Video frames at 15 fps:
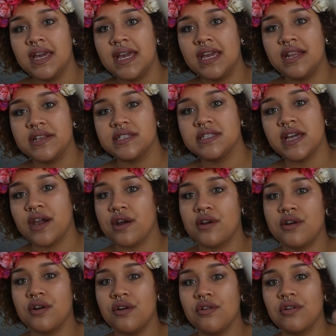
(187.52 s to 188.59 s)
It is their
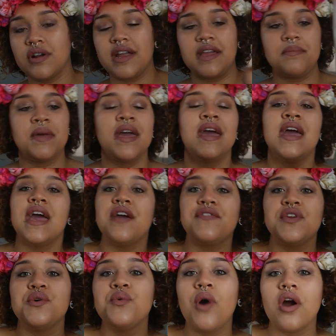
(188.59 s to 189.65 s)
curl cream. If
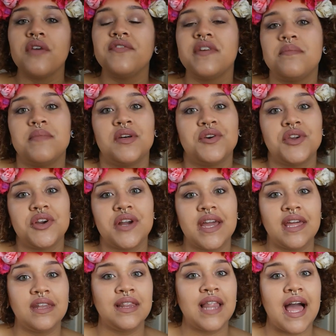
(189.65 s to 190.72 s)
you are familiar
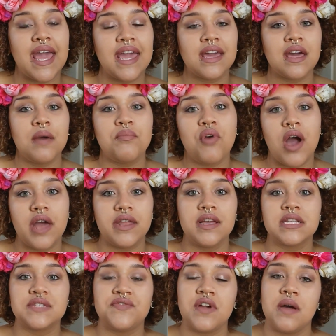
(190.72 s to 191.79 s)
and like
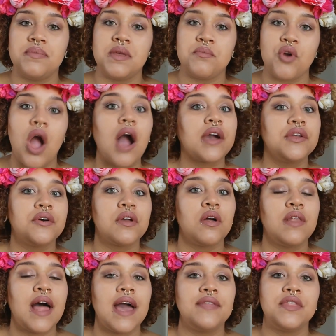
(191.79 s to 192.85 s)
products from the Moroccan
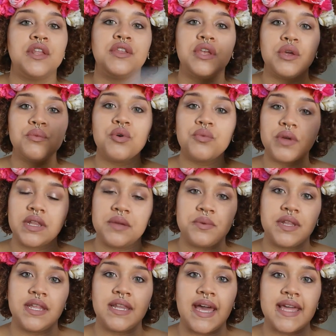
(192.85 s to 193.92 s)
Oil line, then you will really,
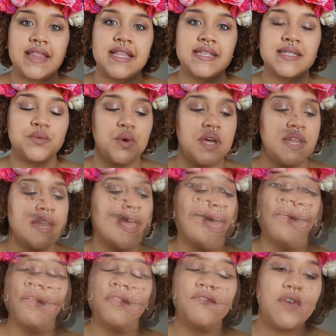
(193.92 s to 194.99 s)
really like this one.
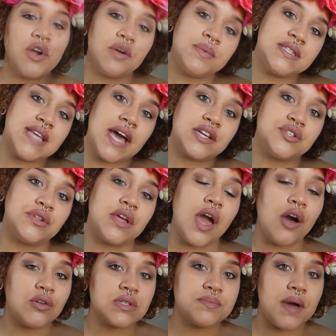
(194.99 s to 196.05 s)
Verb is actually
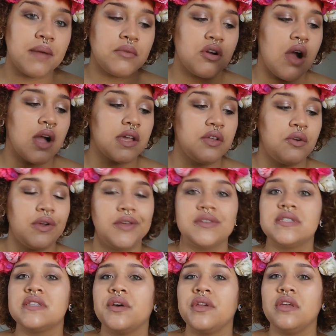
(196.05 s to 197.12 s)
owned by Moroccan Oil,
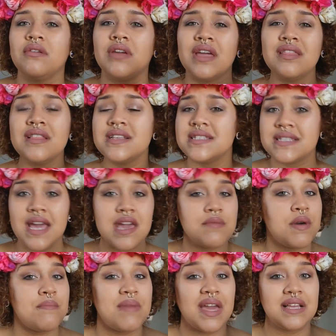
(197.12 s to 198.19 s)
so you get the
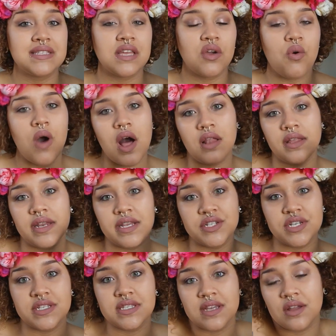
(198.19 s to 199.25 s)
same amazing quality,
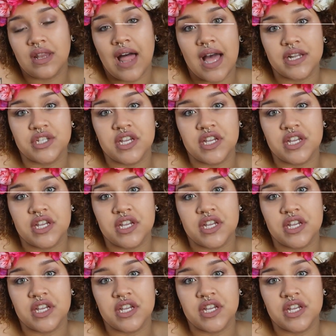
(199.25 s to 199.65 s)
just a lot